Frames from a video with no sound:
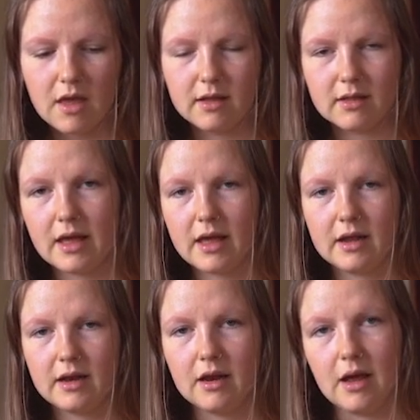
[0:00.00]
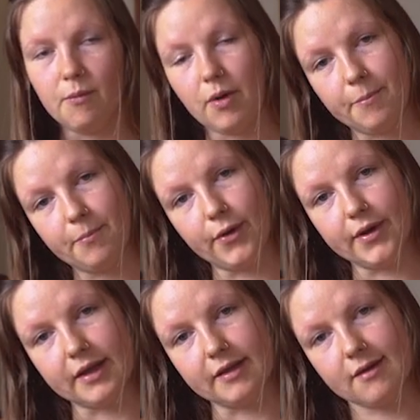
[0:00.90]
And then at one
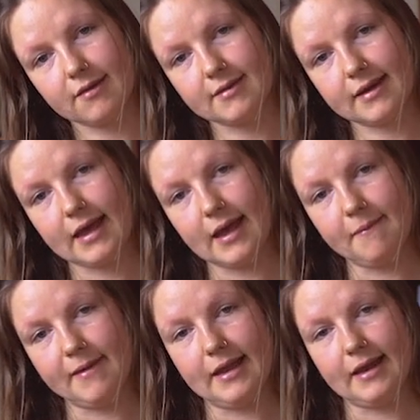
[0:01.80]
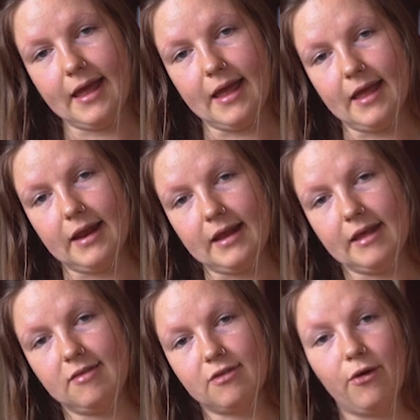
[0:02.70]
point a doctor came in and
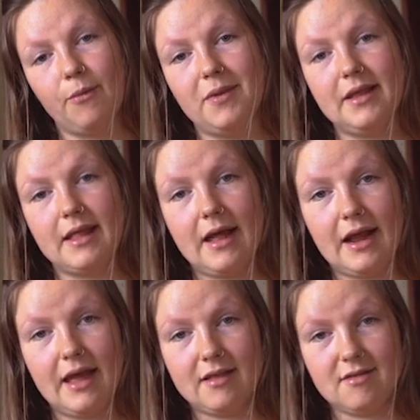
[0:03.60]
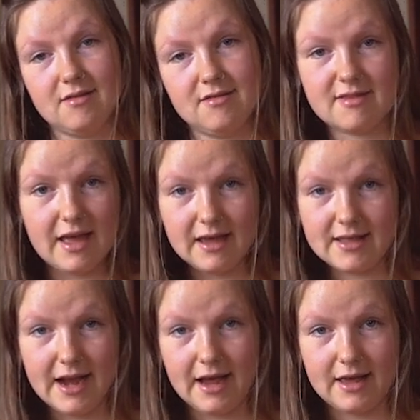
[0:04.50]
he told me that I had to stay
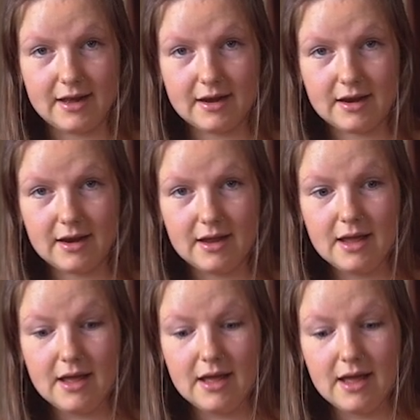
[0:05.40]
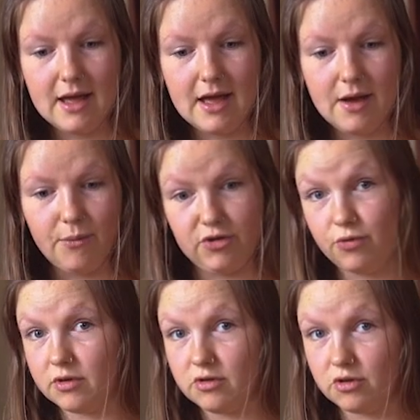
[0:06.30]
the night, which
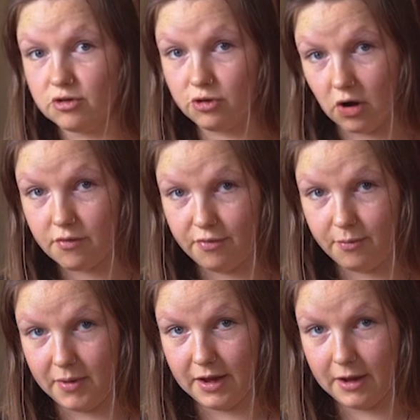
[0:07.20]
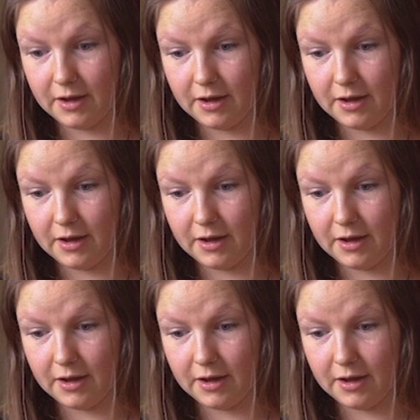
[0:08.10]
was a shock for me.